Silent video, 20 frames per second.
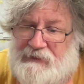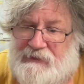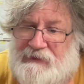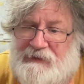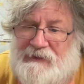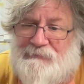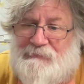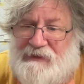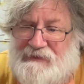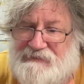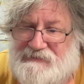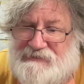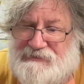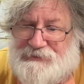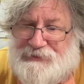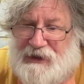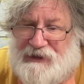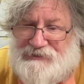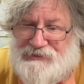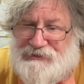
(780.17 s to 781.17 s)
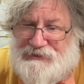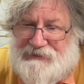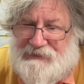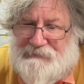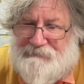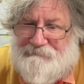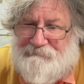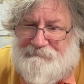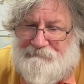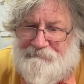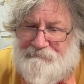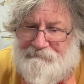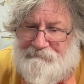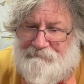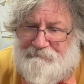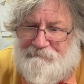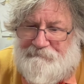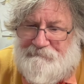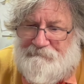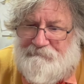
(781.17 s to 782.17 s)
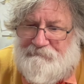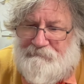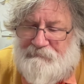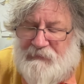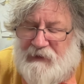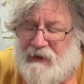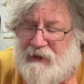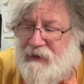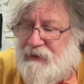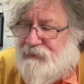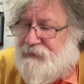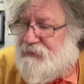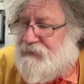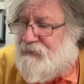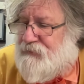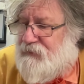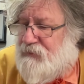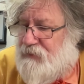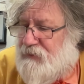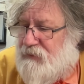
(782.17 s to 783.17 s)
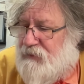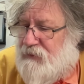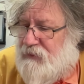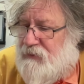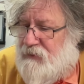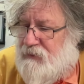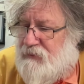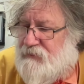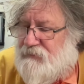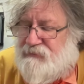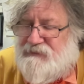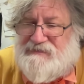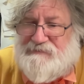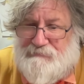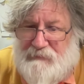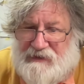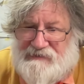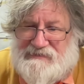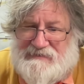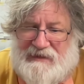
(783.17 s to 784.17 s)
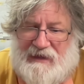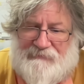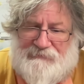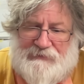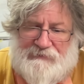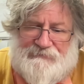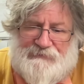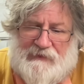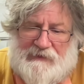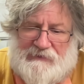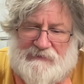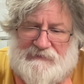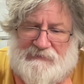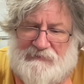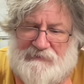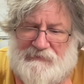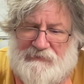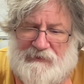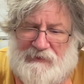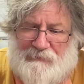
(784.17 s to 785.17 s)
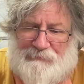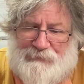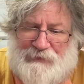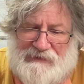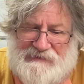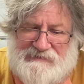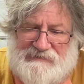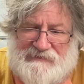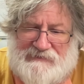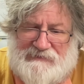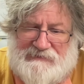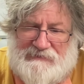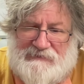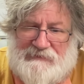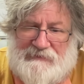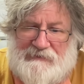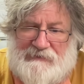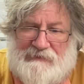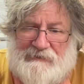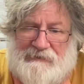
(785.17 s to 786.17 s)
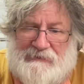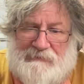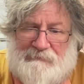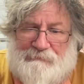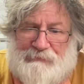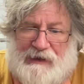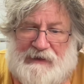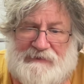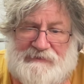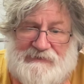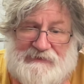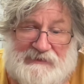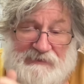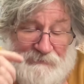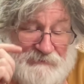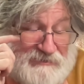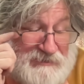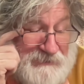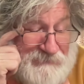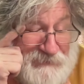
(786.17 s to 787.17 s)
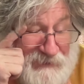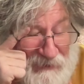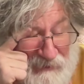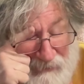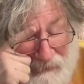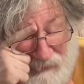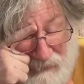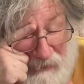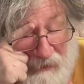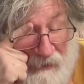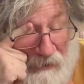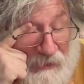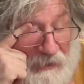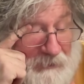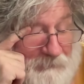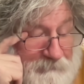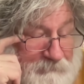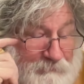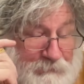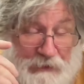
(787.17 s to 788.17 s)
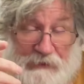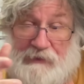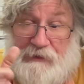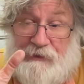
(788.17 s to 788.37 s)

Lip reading: immense tragedy. And this must have an effect on President Biden himself. The